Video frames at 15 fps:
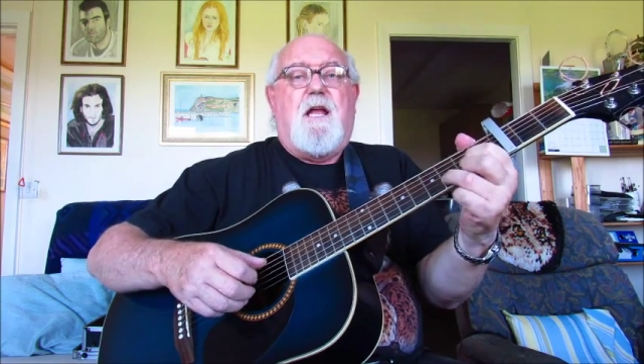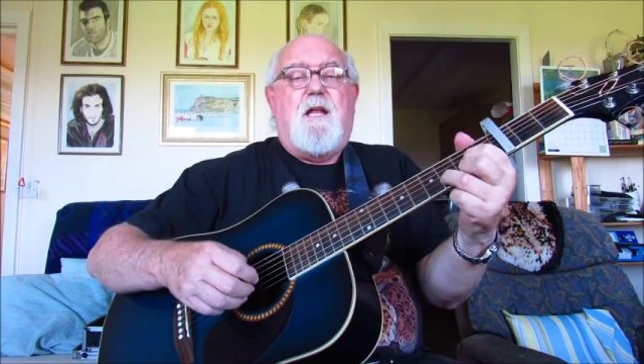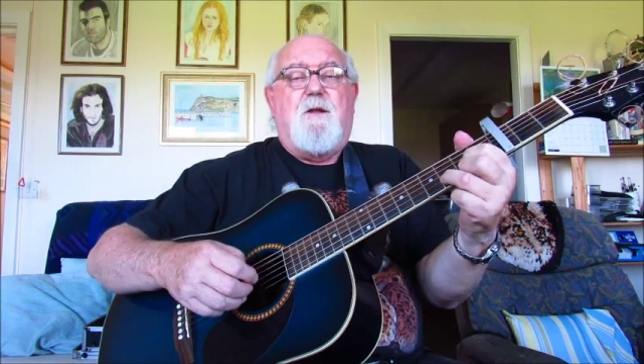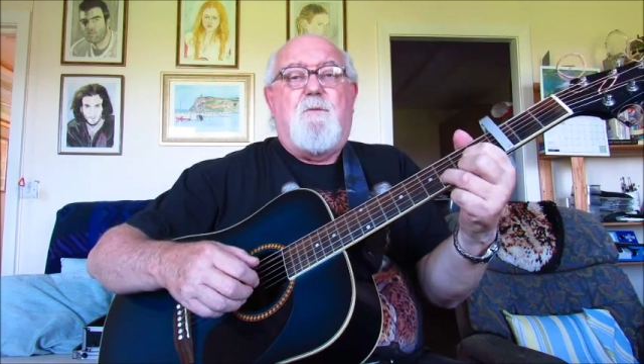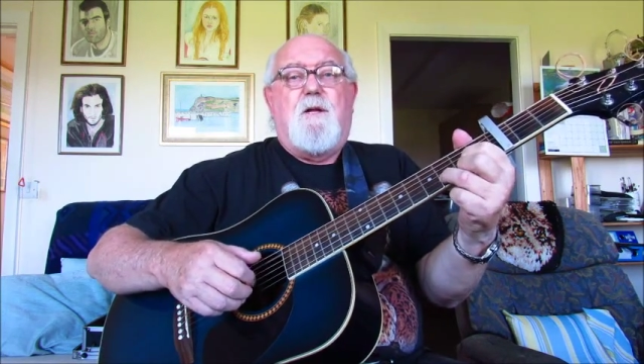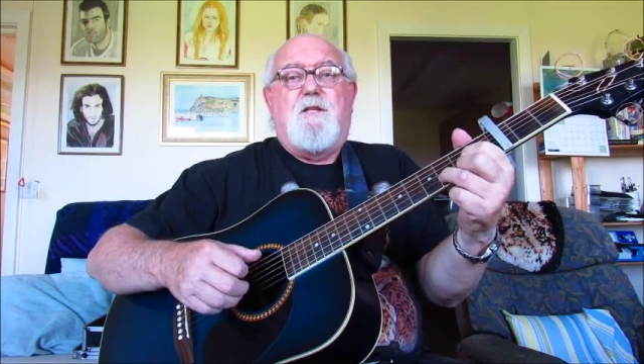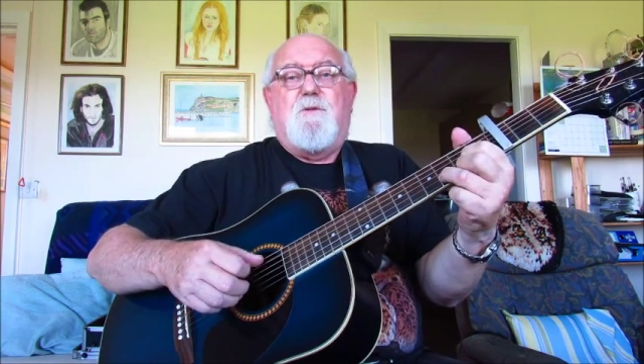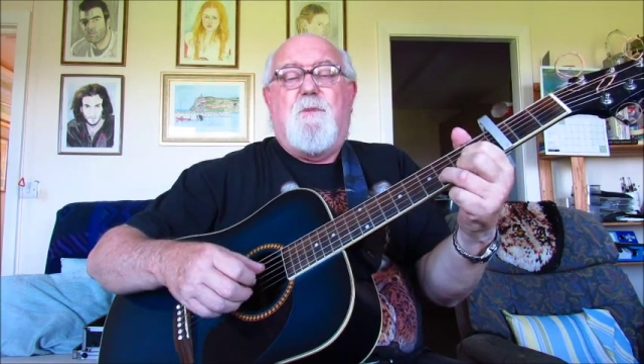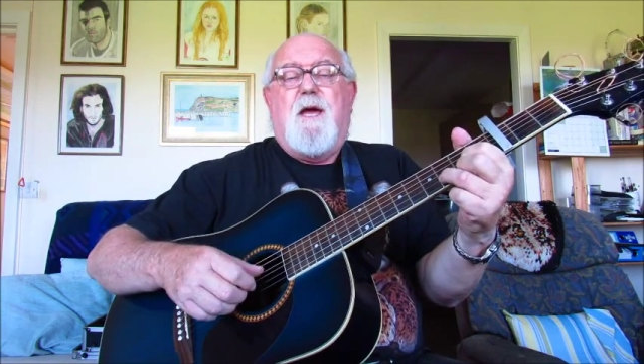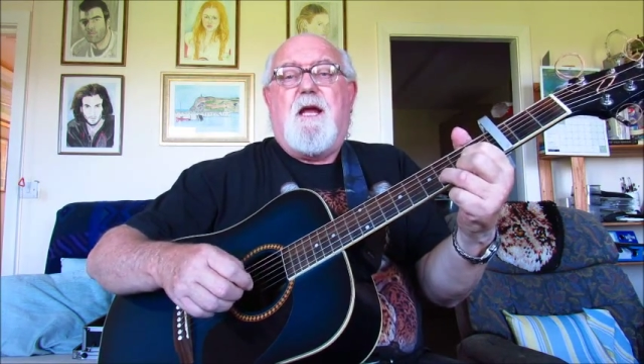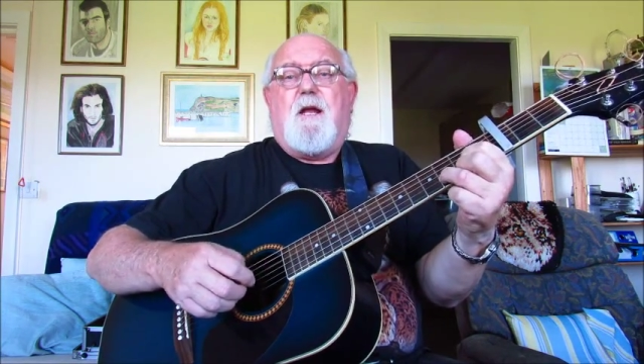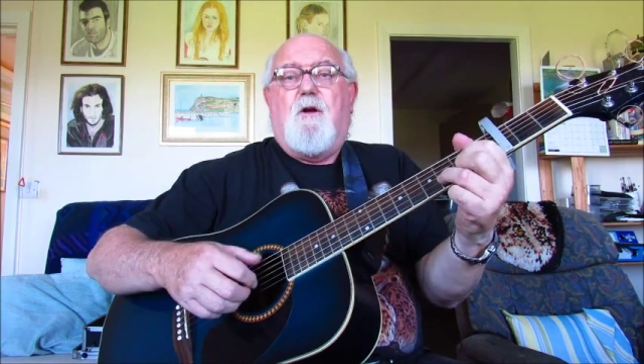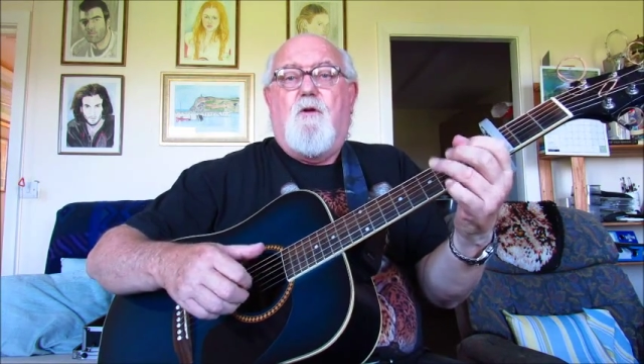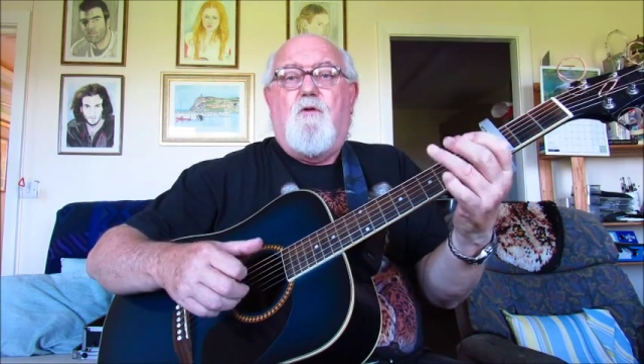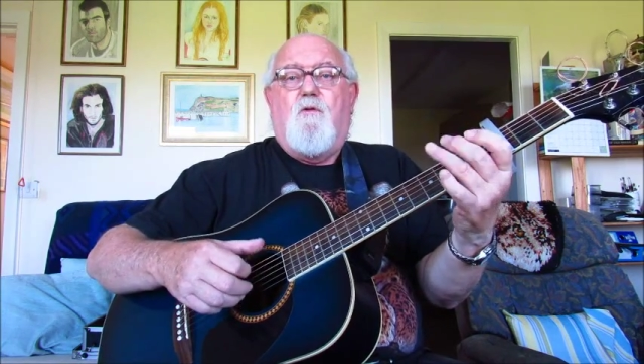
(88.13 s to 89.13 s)
to carry my
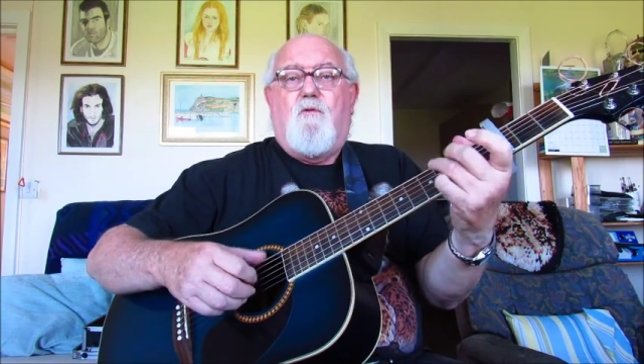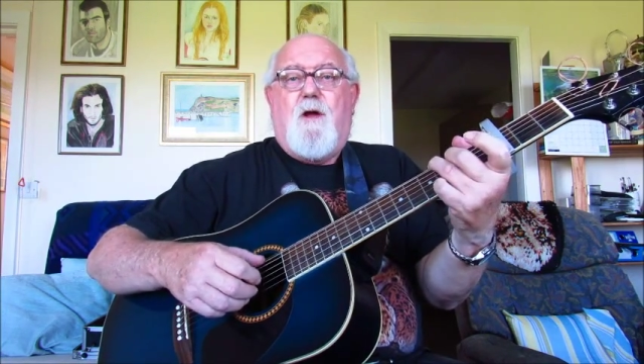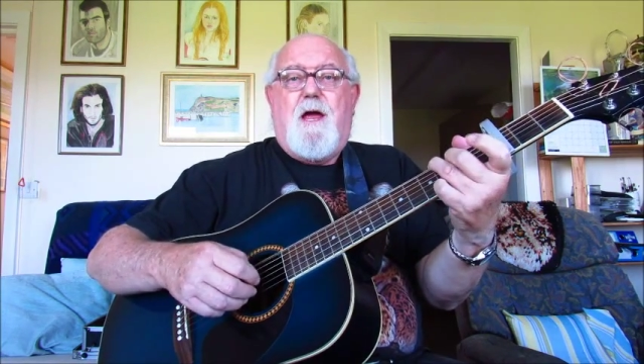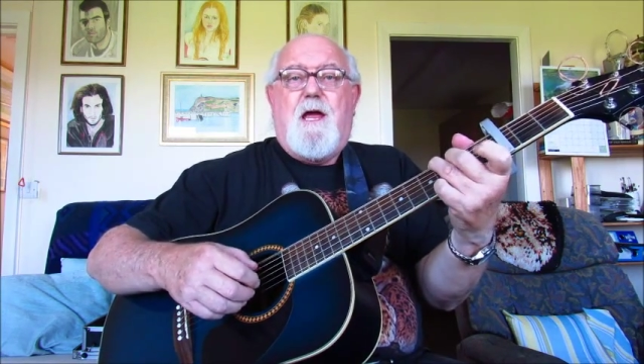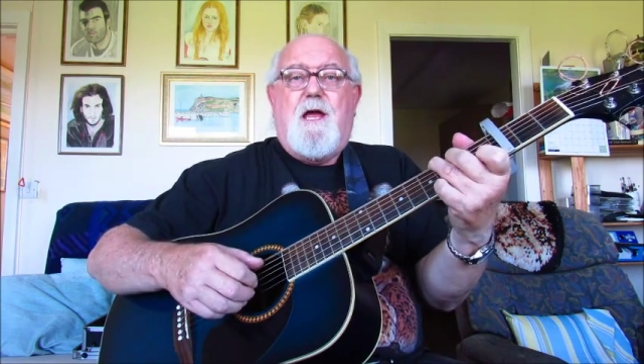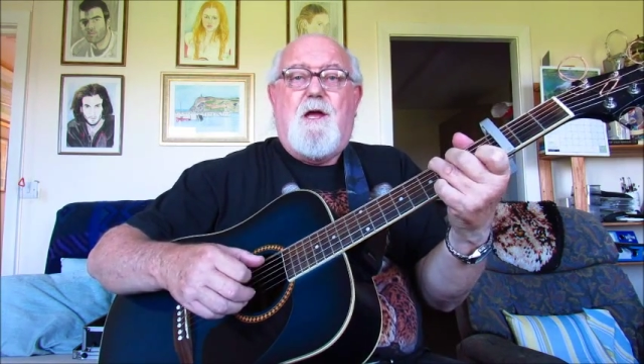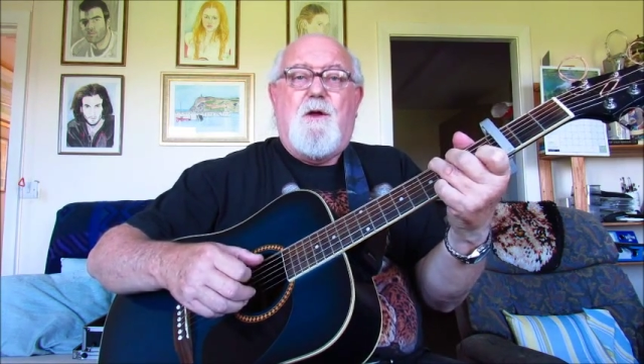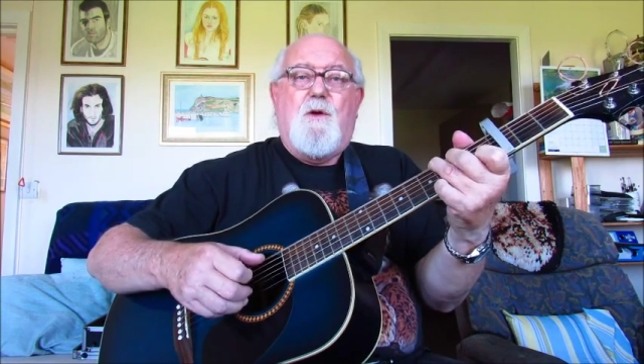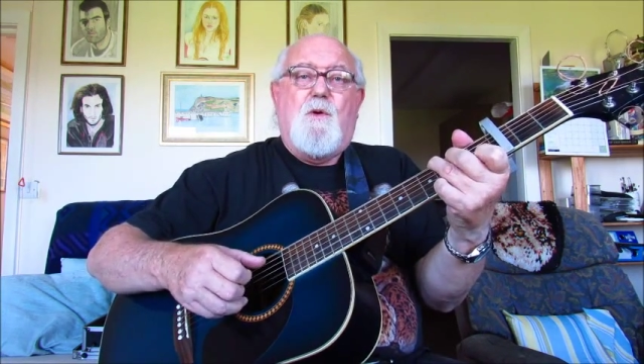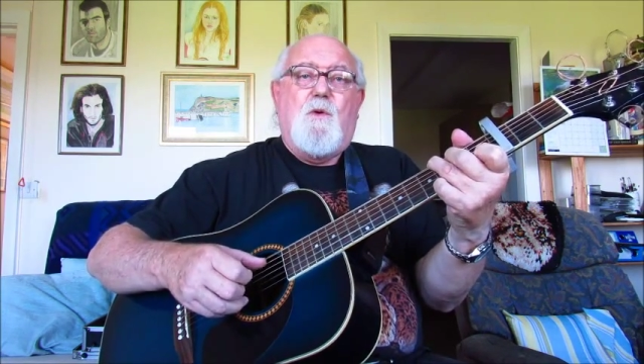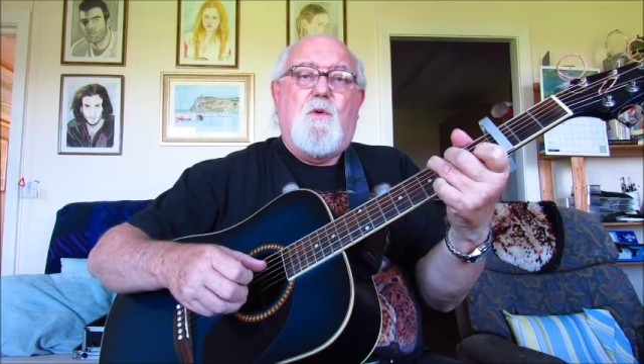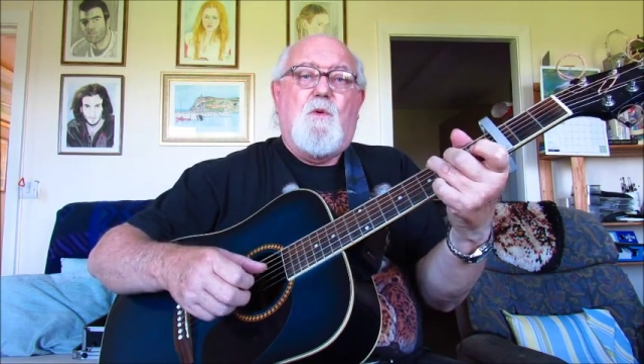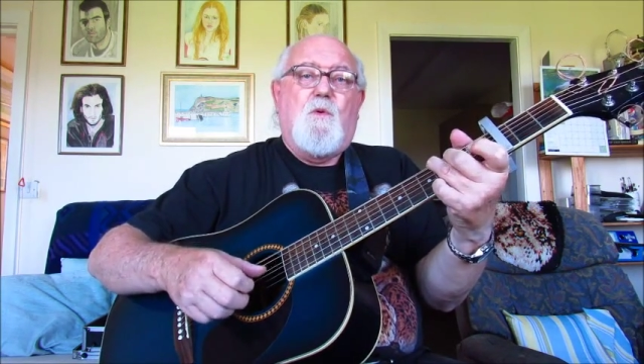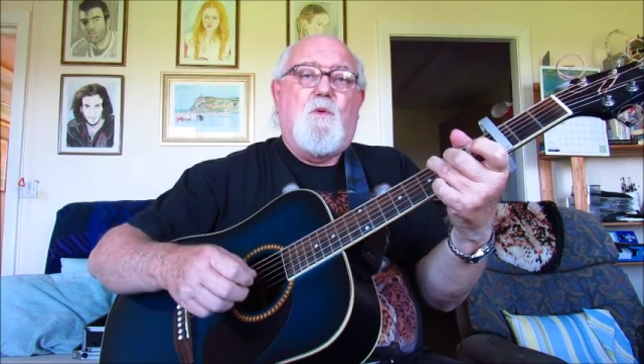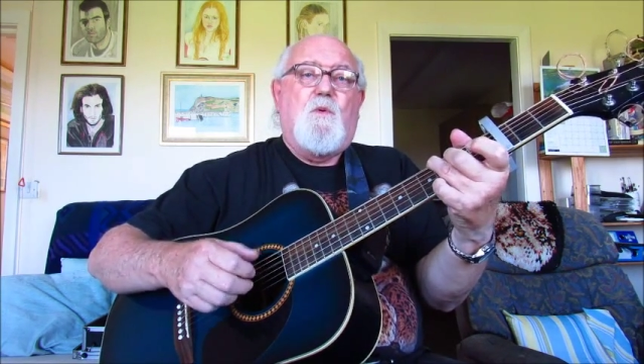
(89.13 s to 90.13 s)
tobacco
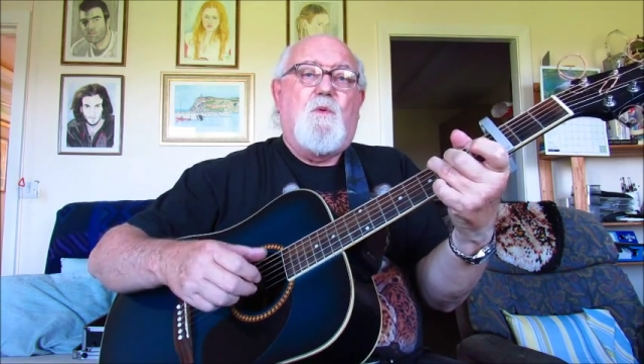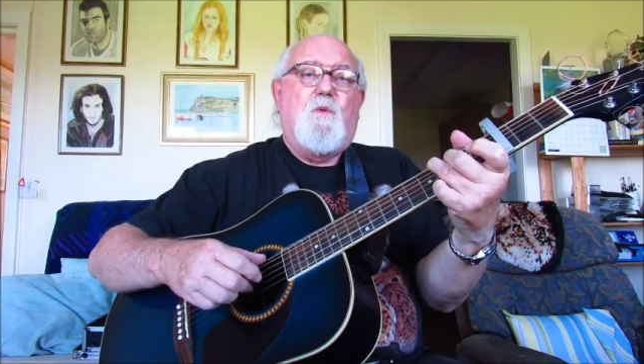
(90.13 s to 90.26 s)
round?